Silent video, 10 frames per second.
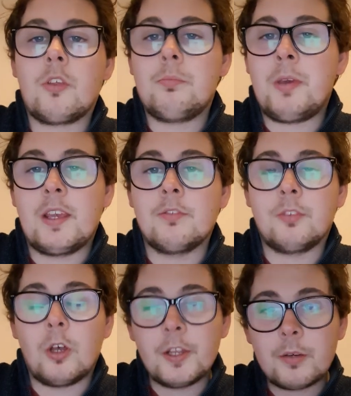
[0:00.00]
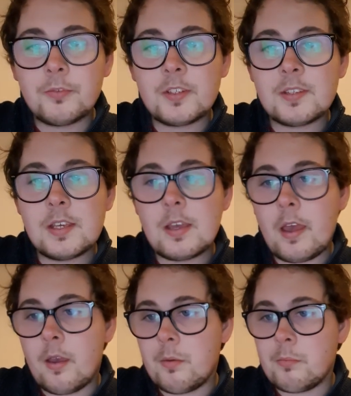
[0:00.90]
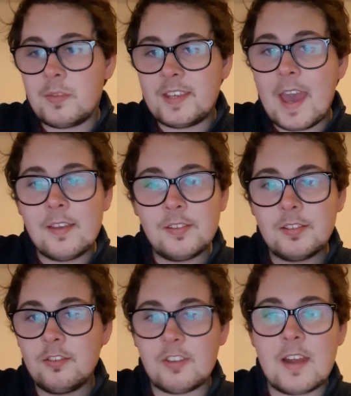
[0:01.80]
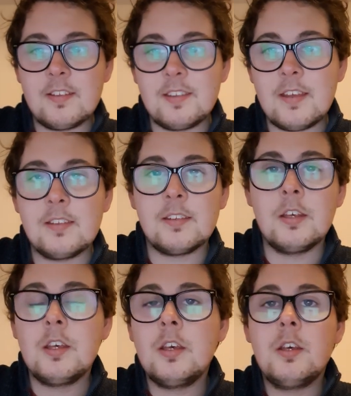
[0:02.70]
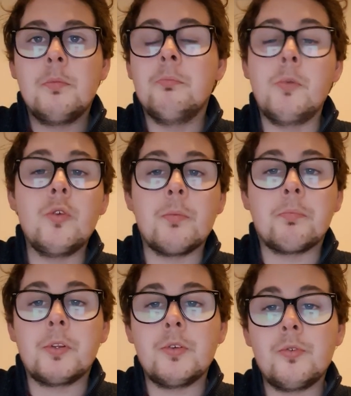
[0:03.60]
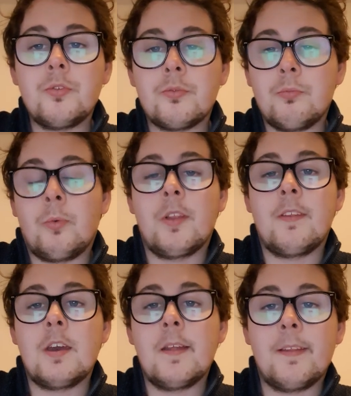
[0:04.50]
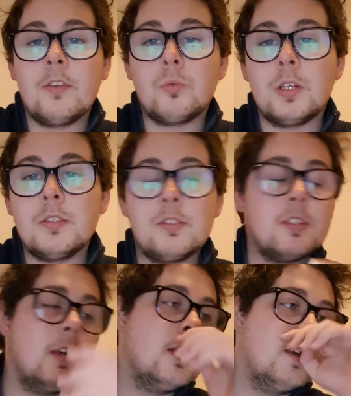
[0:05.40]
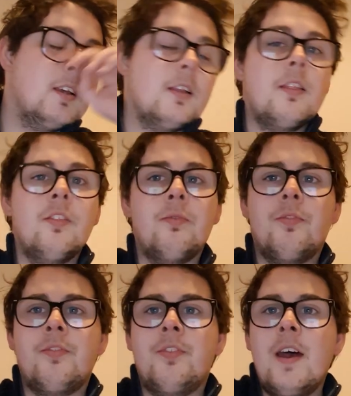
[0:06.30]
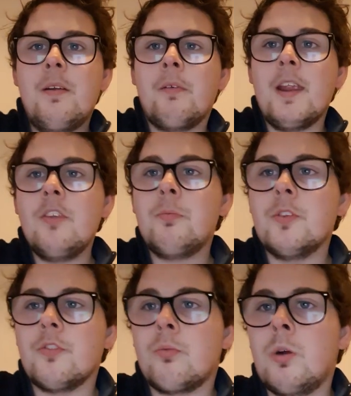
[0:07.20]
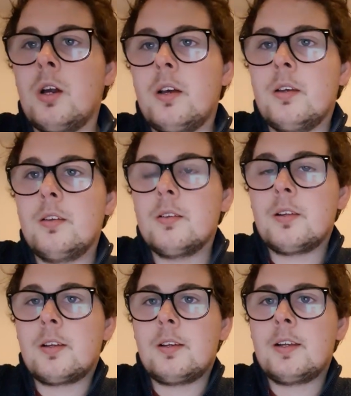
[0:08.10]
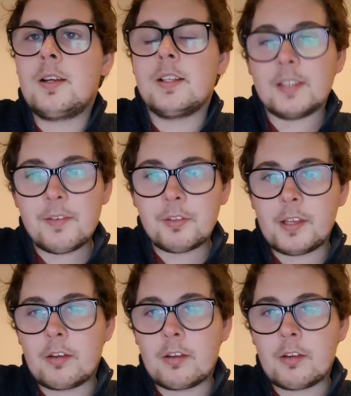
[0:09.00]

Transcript: Pink Floyd obviously, Yes, Genesis, Moody Blues, one of the earliest ones, their arrangements were cleverly